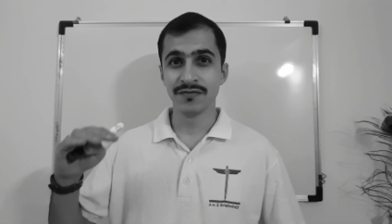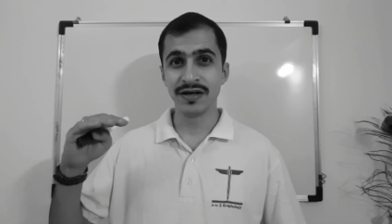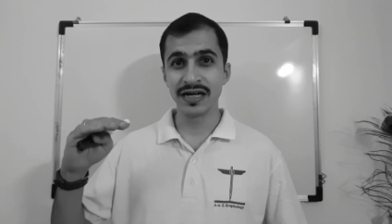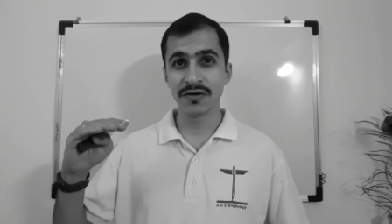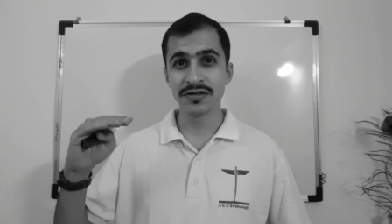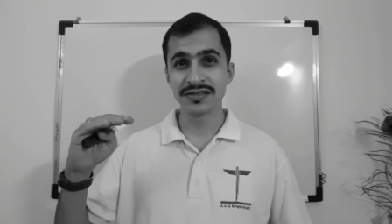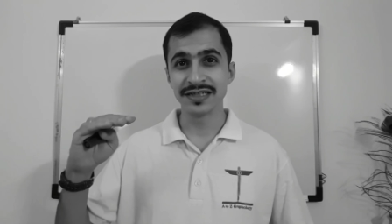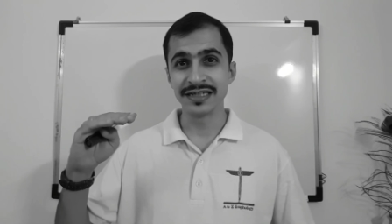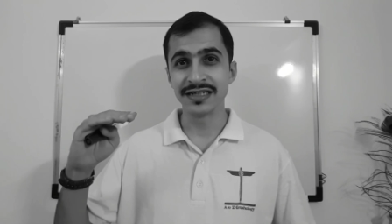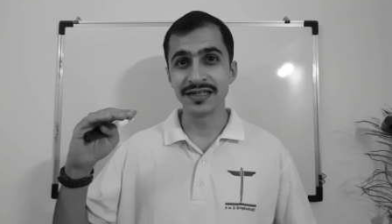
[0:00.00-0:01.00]
Where I was
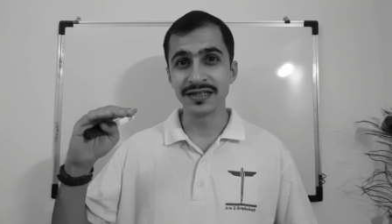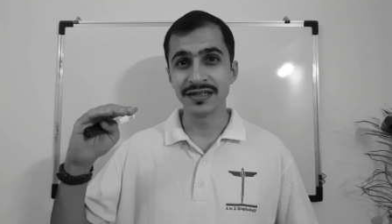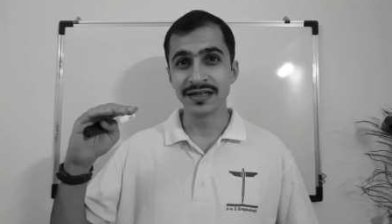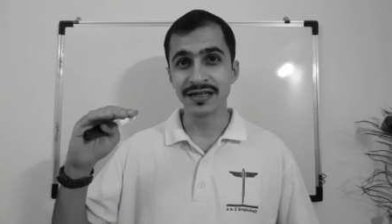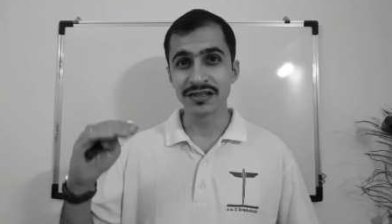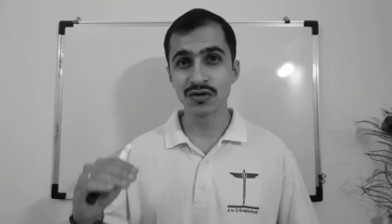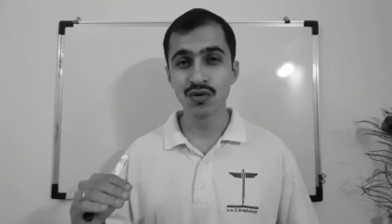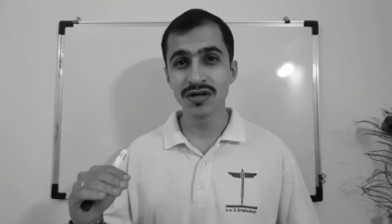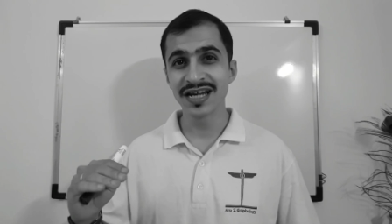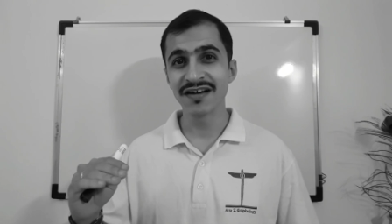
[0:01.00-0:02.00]
in
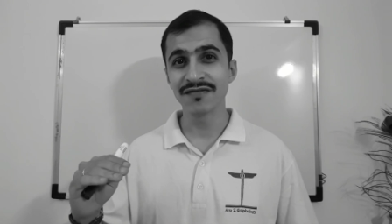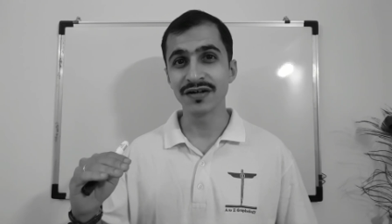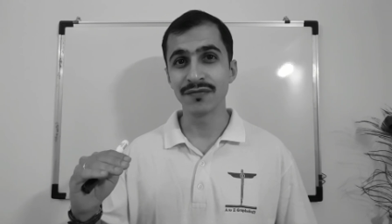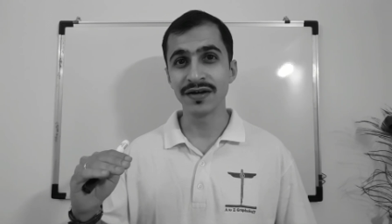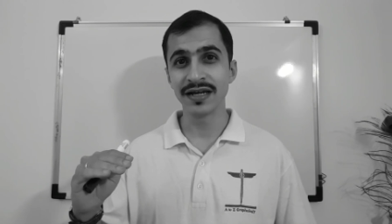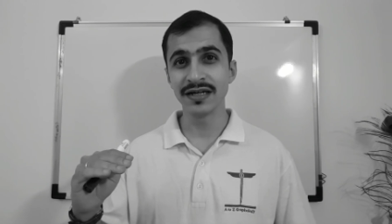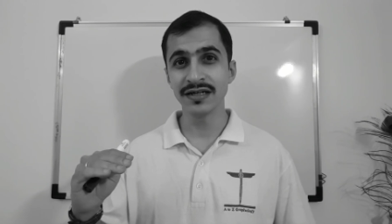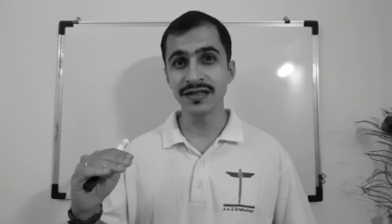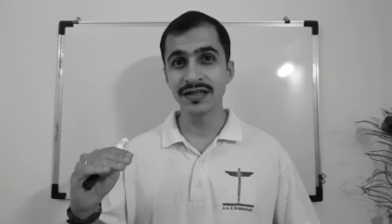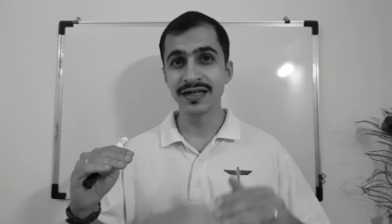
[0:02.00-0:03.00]
school life a
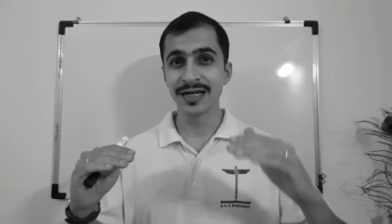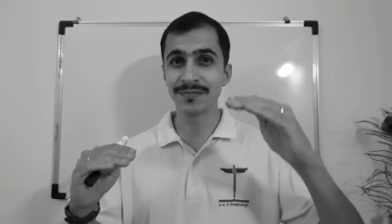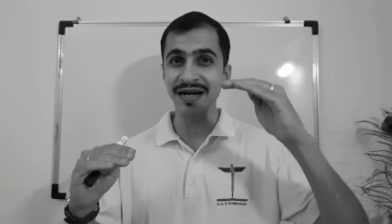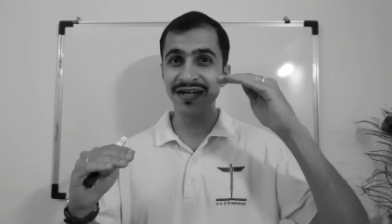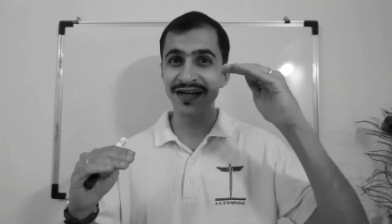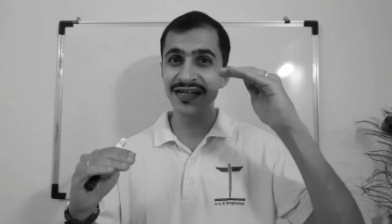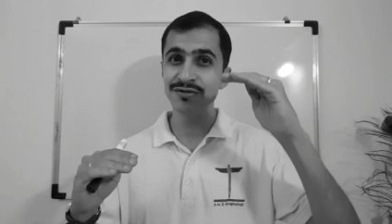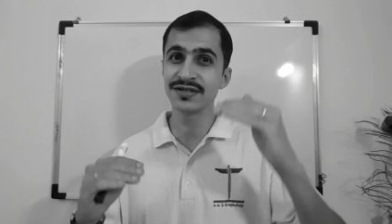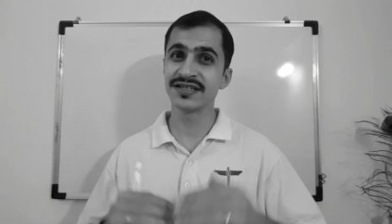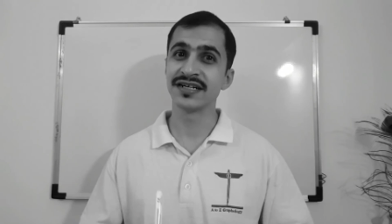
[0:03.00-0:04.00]
failure, in my
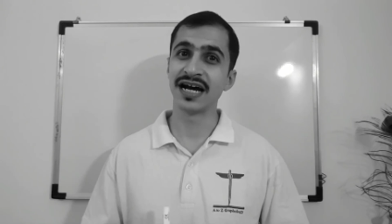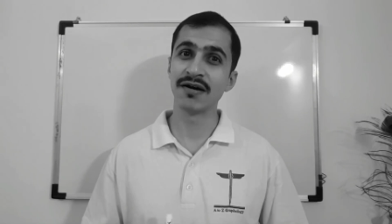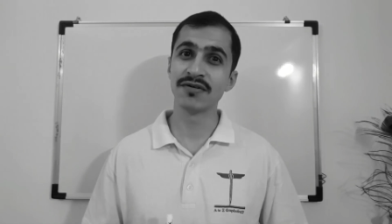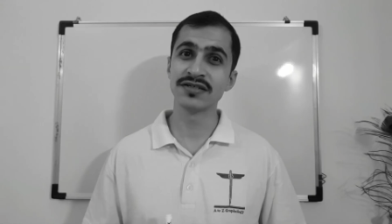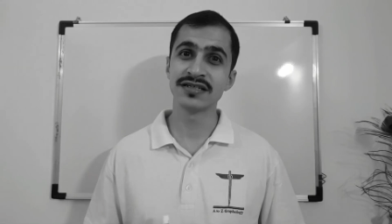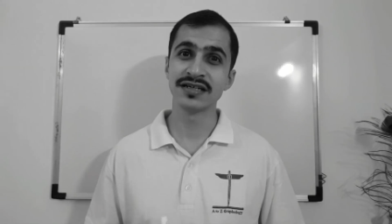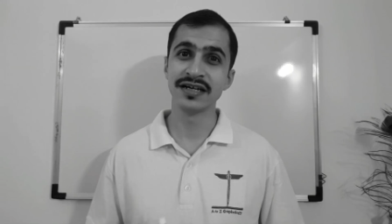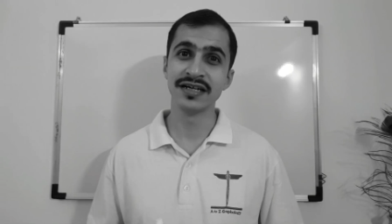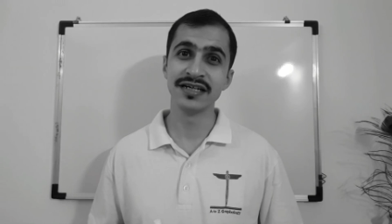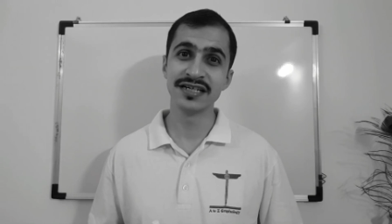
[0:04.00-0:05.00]
graduation I was
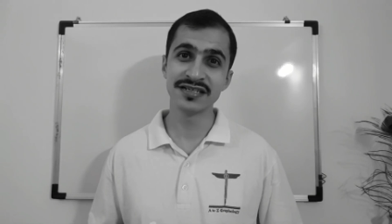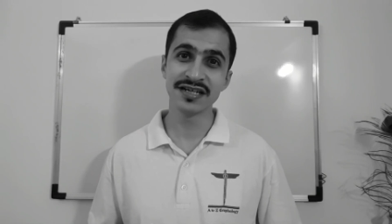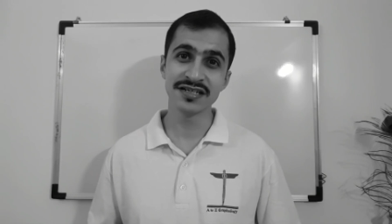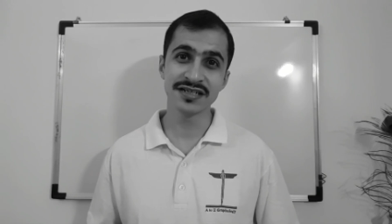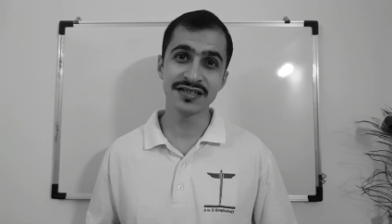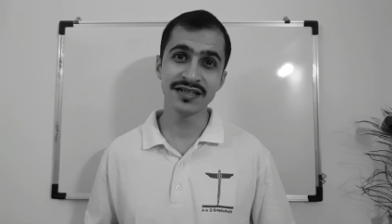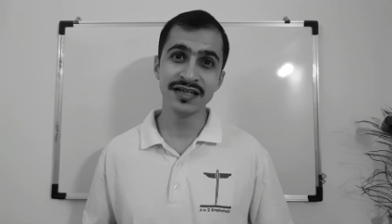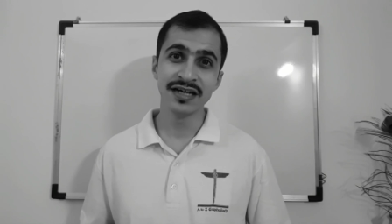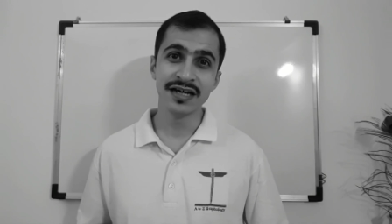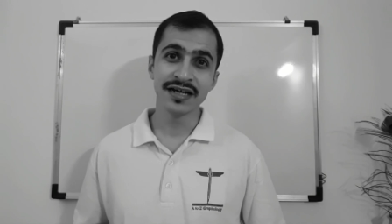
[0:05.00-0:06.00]
in
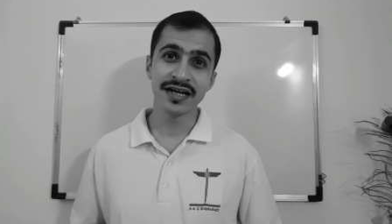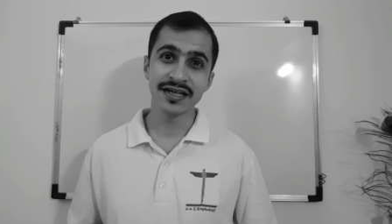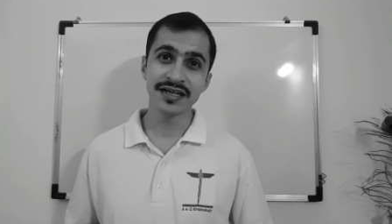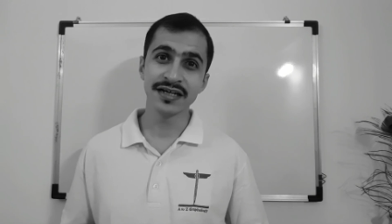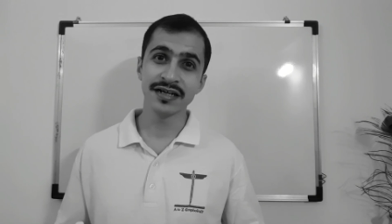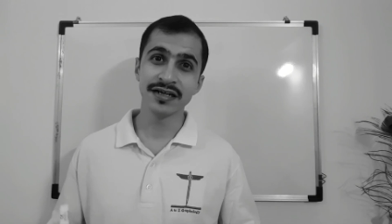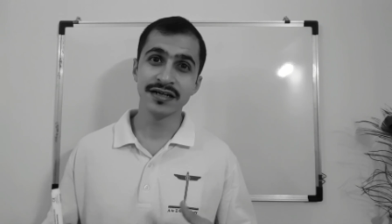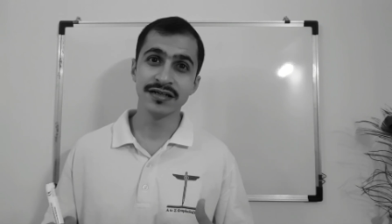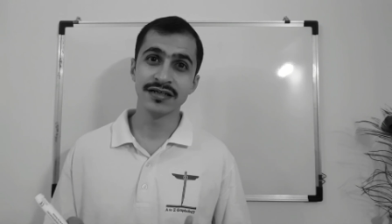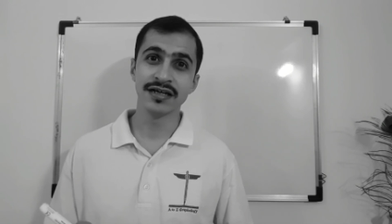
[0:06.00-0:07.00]
distinction getting
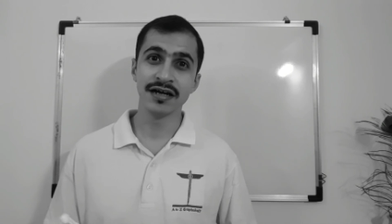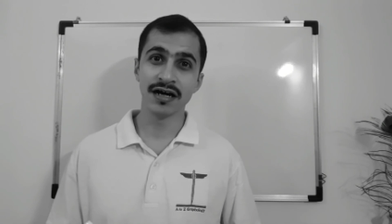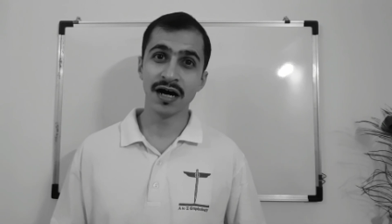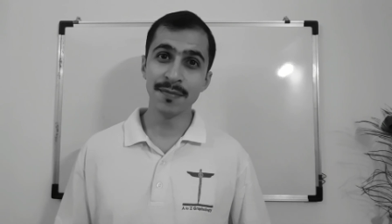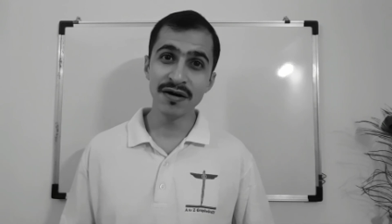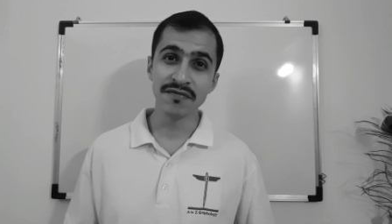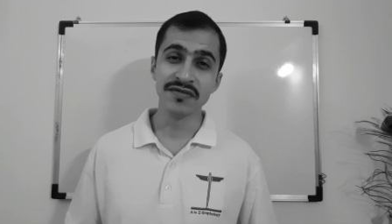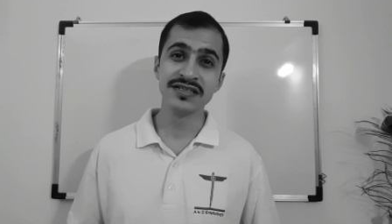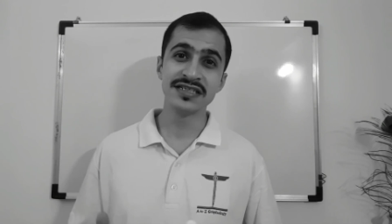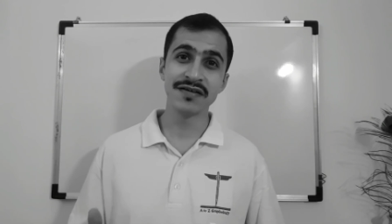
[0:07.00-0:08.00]

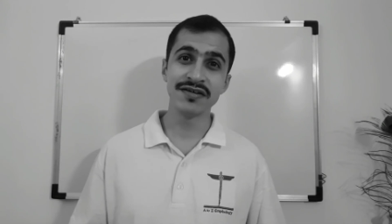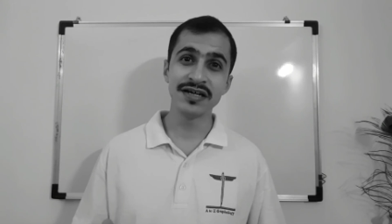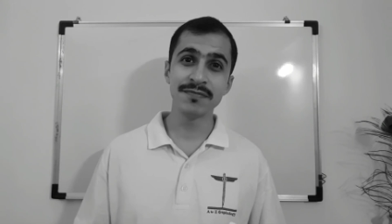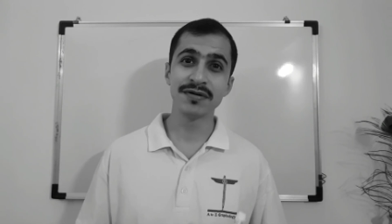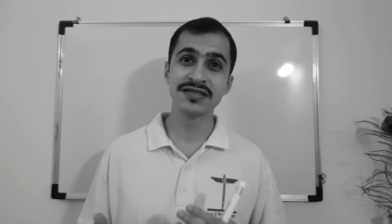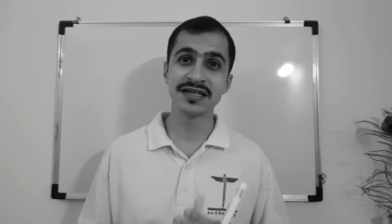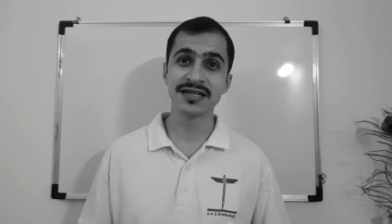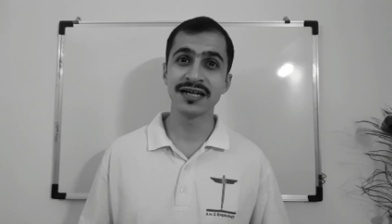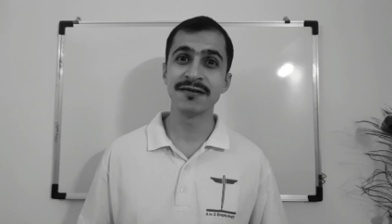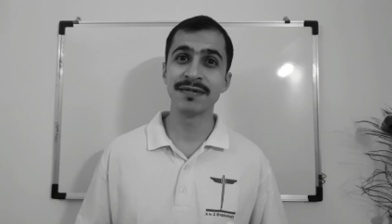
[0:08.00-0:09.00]
above seventy
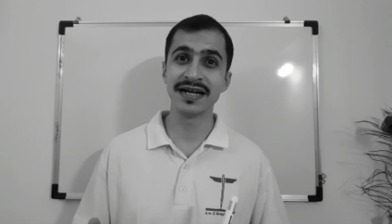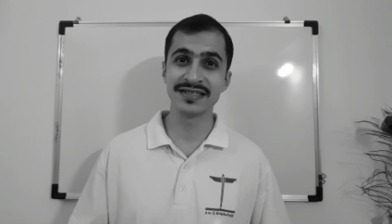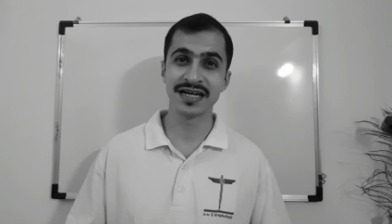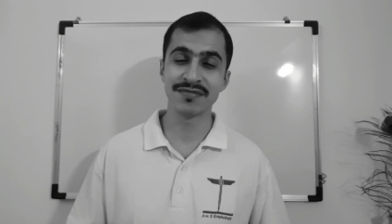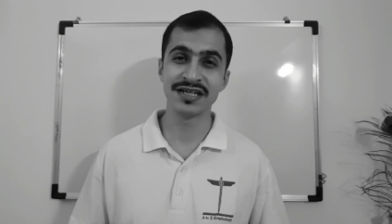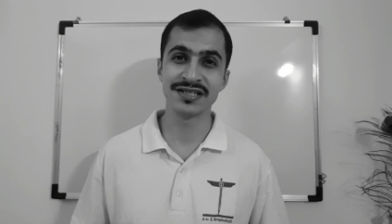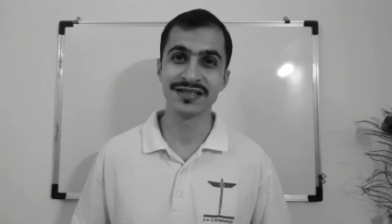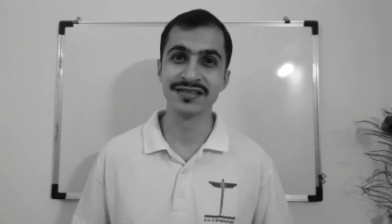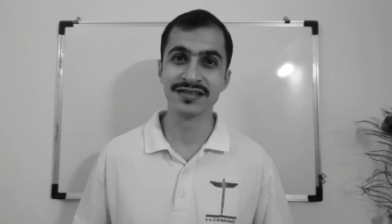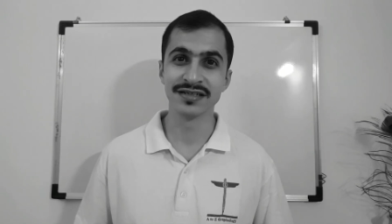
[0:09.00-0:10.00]
percent in my
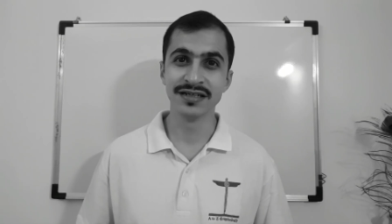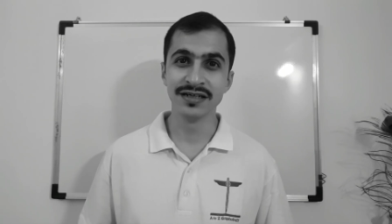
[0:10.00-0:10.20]
examinations.